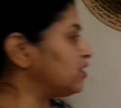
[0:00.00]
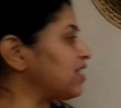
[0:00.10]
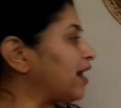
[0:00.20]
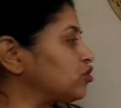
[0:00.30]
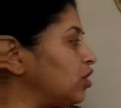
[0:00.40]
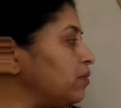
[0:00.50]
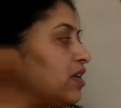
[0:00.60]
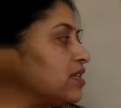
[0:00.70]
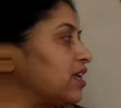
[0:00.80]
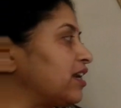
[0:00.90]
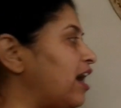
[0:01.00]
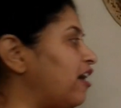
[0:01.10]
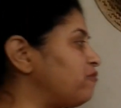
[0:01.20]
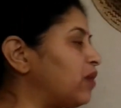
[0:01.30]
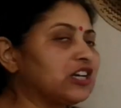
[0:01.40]
This actually means that I
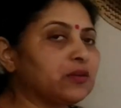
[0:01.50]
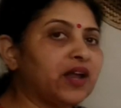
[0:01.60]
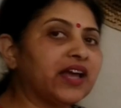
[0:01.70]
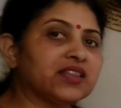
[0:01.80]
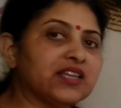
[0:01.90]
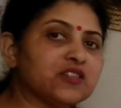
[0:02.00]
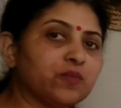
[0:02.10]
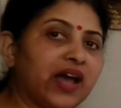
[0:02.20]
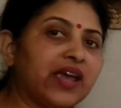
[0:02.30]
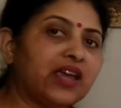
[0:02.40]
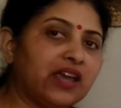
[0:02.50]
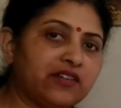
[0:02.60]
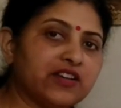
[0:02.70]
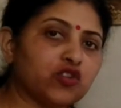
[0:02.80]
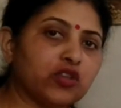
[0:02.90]
have multiplied this by
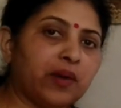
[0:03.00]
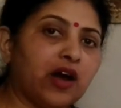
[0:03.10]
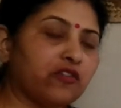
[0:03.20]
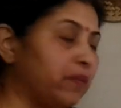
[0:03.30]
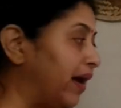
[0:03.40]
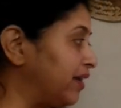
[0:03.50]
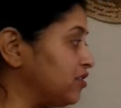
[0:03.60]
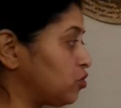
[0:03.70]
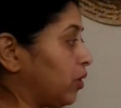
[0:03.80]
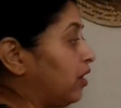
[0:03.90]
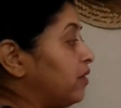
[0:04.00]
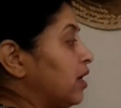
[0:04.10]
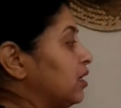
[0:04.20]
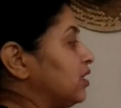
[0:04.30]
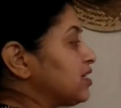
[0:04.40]
a raised to the power of minus 12.
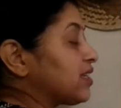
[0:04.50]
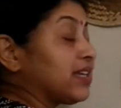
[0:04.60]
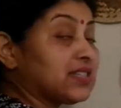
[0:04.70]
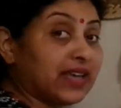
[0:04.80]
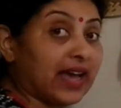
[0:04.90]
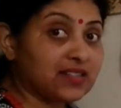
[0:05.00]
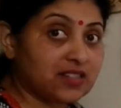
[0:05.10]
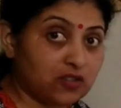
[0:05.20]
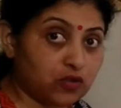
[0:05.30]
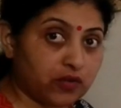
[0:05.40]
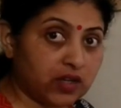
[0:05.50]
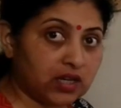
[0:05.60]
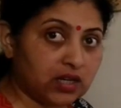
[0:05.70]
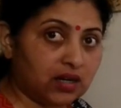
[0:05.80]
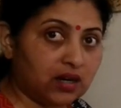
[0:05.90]
This gets cancelled over
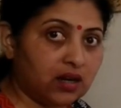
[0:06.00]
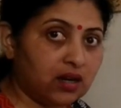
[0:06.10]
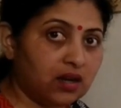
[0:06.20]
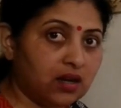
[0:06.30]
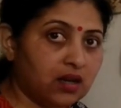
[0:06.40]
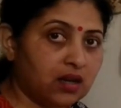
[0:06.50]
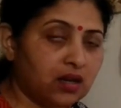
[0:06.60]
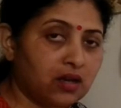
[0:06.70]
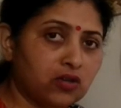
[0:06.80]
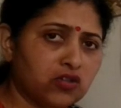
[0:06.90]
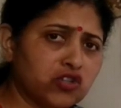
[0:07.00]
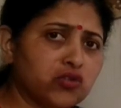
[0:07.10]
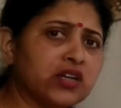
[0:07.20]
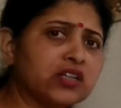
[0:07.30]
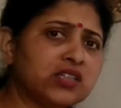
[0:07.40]
here. Did
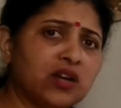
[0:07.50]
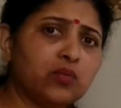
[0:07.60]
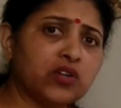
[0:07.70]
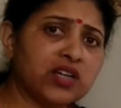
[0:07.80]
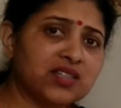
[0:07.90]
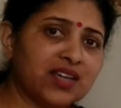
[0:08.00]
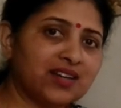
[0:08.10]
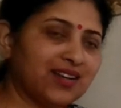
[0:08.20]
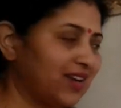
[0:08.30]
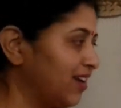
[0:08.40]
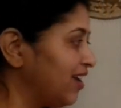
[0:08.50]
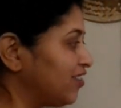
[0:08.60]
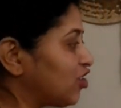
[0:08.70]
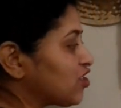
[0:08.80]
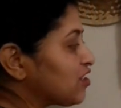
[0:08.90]
you understand what I said?
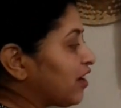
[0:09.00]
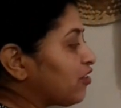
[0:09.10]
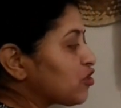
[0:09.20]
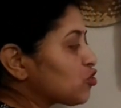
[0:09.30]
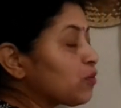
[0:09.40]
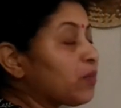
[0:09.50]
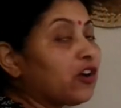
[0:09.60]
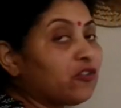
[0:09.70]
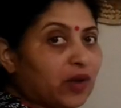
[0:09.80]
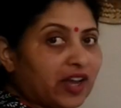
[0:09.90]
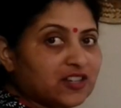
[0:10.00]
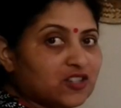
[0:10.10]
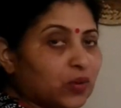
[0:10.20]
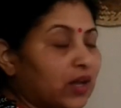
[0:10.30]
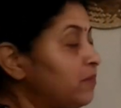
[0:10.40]
This is a raised to the power of
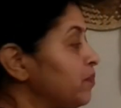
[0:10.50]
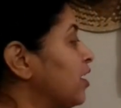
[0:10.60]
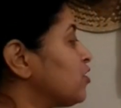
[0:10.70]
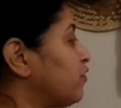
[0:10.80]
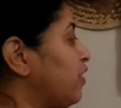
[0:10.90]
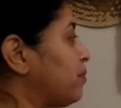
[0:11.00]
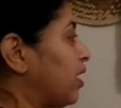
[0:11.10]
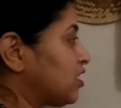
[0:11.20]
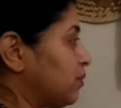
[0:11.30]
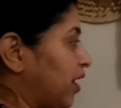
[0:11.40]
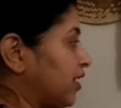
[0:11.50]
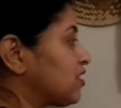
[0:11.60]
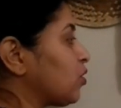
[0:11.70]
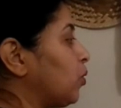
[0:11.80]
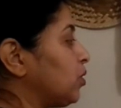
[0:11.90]
minus 12. So if I multiply
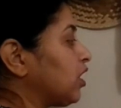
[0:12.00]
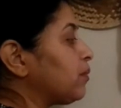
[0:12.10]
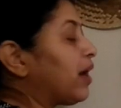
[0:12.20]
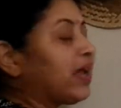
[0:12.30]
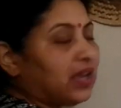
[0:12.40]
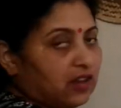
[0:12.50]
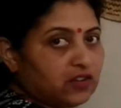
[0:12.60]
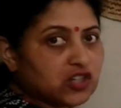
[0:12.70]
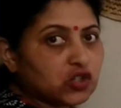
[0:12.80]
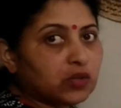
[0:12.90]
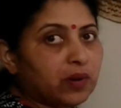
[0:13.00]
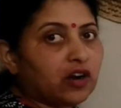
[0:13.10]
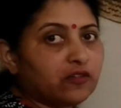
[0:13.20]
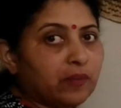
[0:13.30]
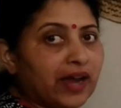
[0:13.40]
this whole thing by a raised to the
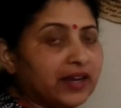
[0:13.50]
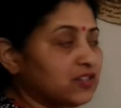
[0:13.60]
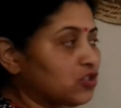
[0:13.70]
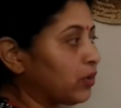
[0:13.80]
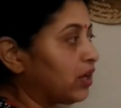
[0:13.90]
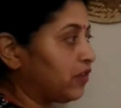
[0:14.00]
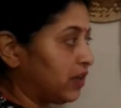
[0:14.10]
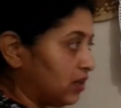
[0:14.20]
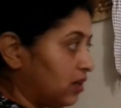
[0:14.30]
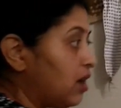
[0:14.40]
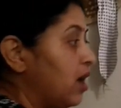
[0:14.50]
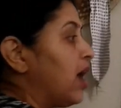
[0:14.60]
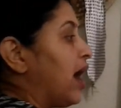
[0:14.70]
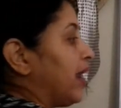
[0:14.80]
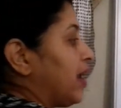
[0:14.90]
power of minus 12 here,
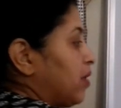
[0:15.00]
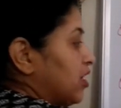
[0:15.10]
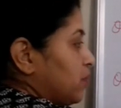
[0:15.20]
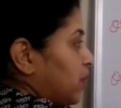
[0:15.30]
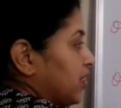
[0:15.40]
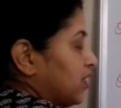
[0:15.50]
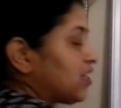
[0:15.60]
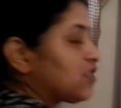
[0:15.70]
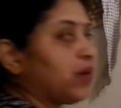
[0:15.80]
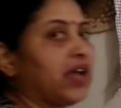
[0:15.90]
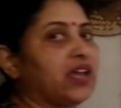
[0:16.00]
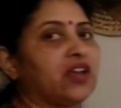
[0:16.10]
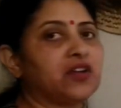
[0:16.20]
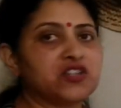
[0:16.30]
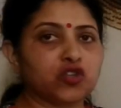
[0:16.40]
and I multiply this by
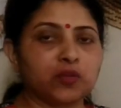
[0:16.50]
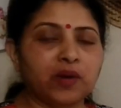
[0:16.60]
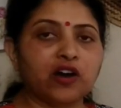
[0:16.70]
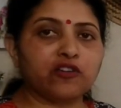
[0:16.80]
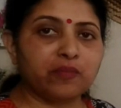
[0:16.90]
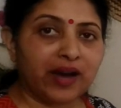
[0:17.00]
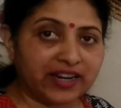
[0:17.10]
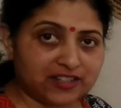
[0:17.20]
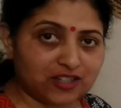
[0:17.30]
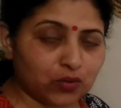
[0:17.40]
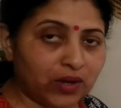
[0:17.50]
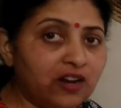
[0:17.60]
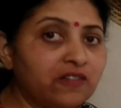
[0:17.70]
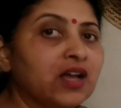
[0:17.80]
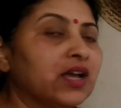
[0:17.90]
a raised to the power of minus
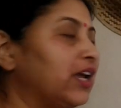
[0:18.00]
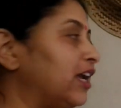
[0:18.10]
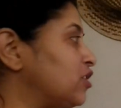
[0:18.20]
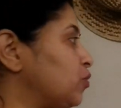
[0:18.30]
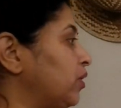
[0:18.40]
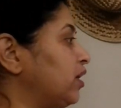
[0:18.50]
12, it